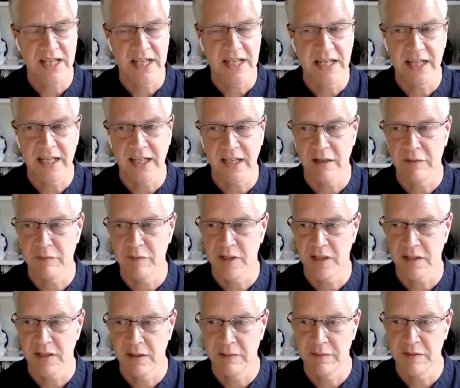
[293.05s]
healing over
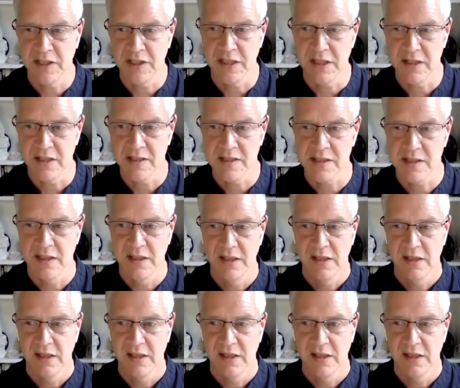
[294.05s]
the years,